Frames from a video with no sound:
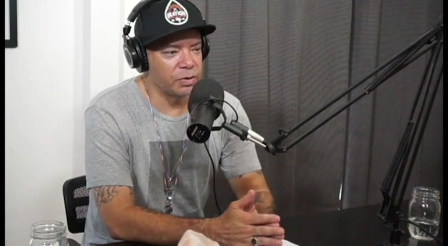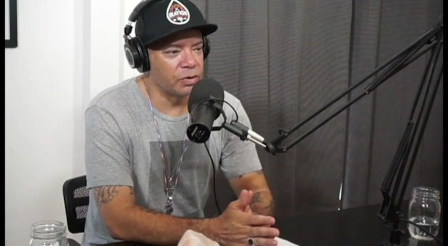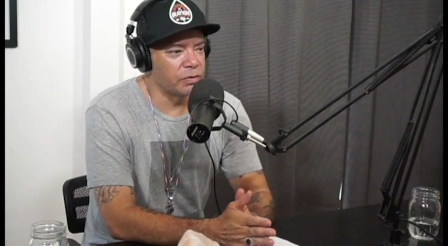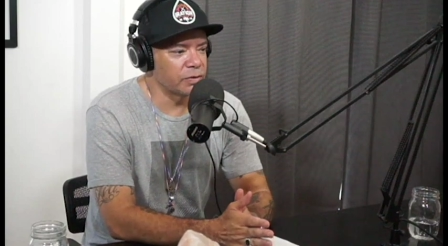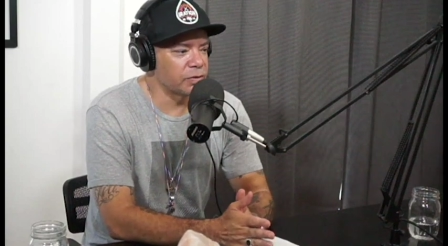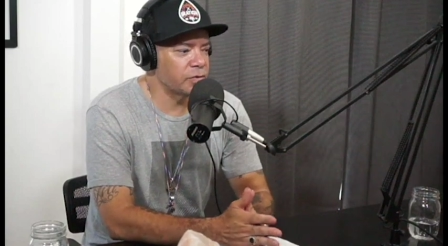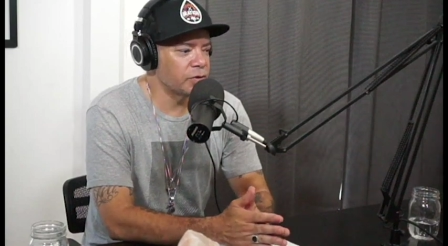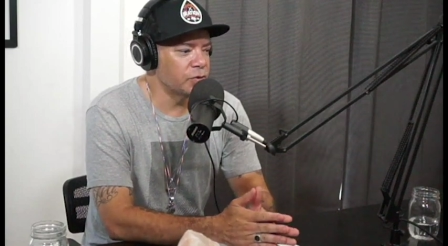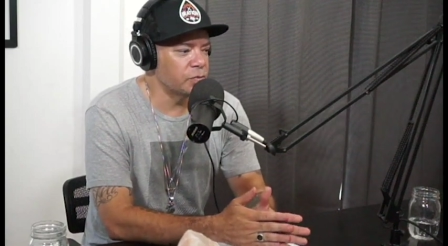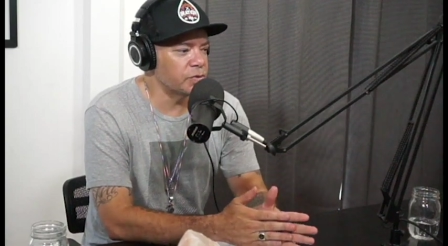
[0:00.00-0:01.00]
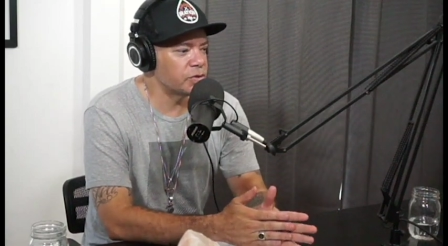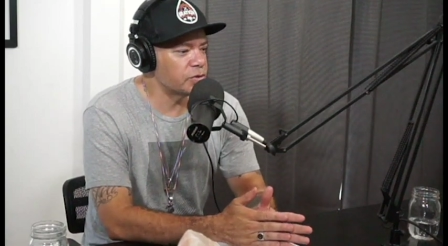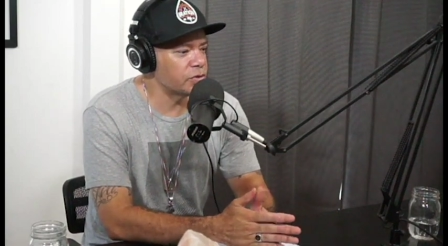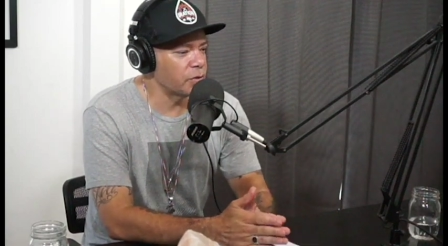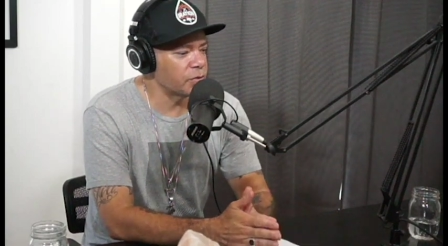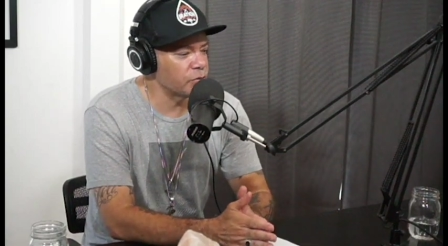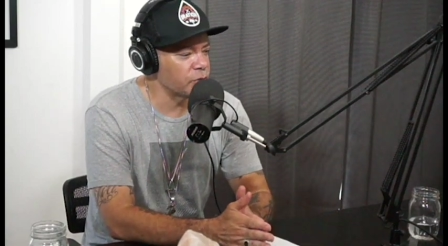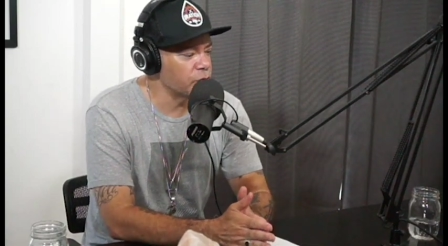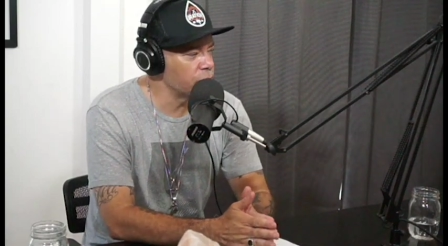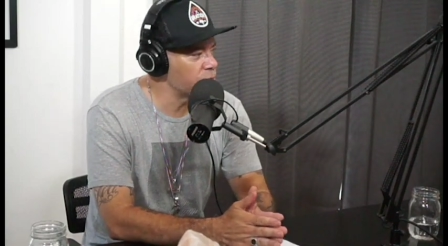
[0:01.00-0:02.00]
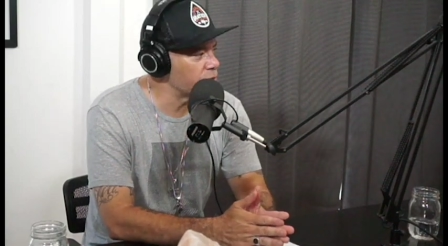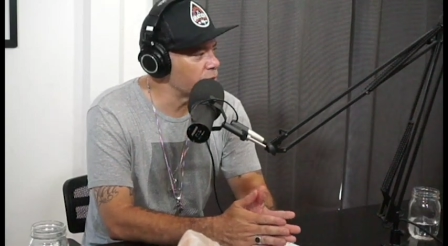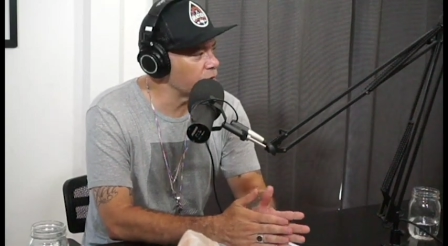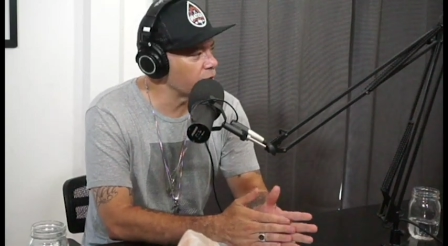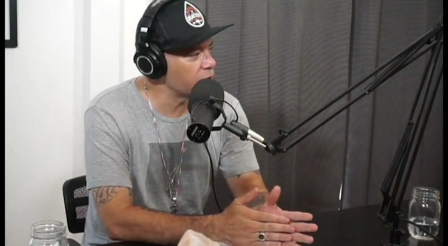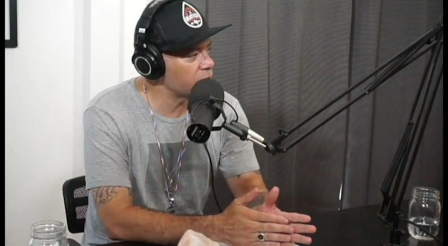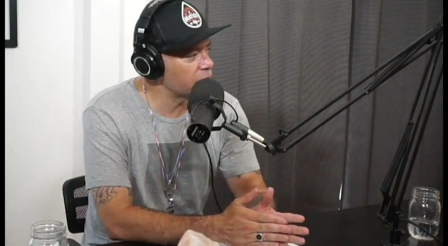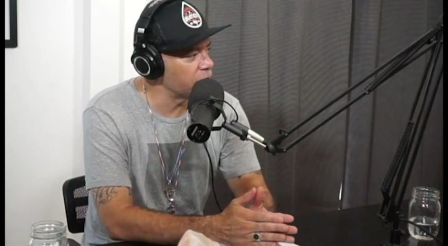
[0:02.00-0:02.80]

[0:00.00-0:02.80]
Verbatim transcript: over hoops, jumping through hoops and over, you